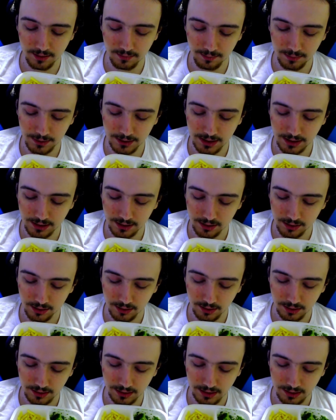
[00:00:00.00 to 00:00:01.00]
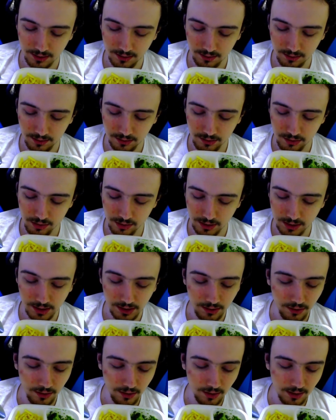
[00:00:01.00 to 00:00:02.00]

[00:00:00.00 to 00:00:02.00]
particularly good either.